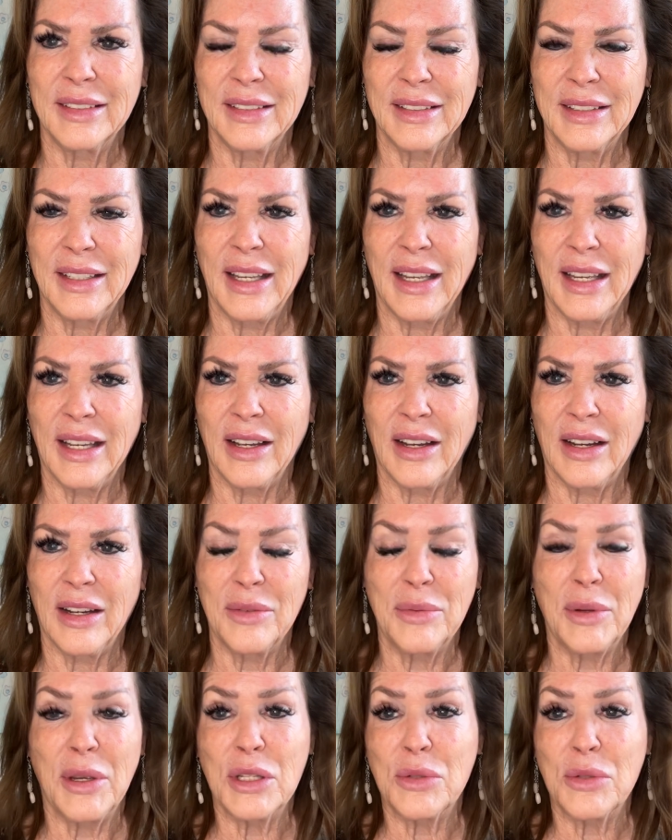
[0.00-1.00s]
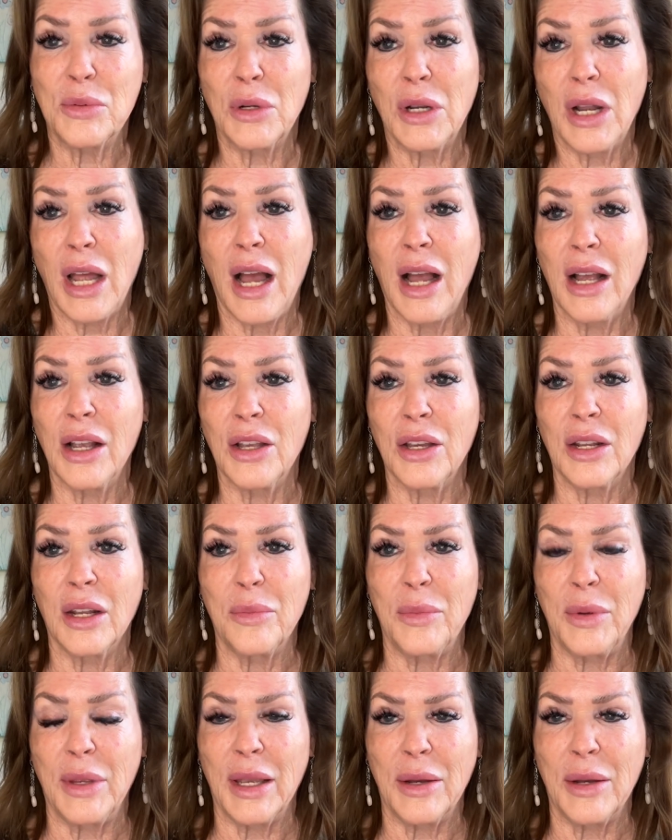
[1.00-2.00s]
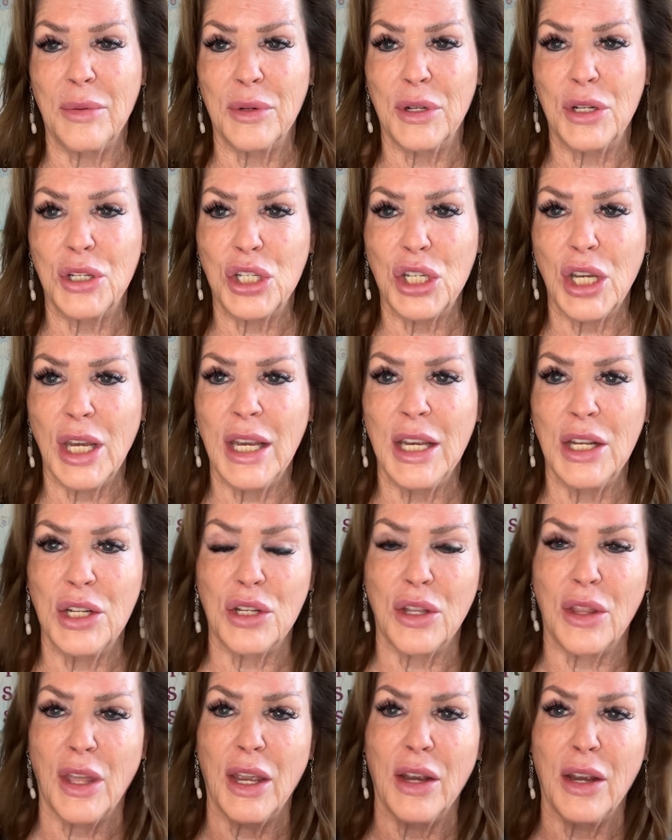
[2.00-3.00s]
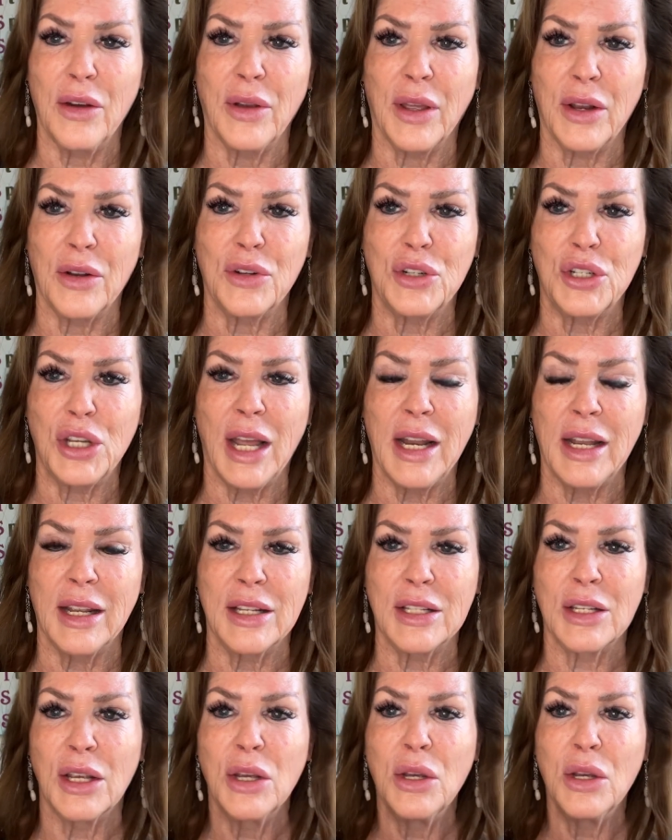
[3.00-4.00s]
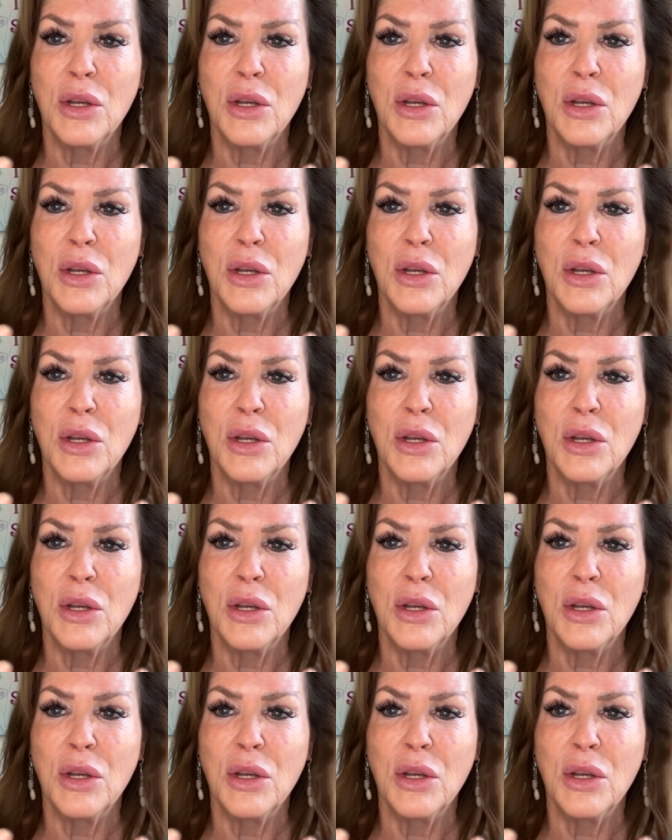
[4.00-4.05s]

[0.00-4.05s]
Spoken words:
Yeah, because we're not going to be able to change their energetics.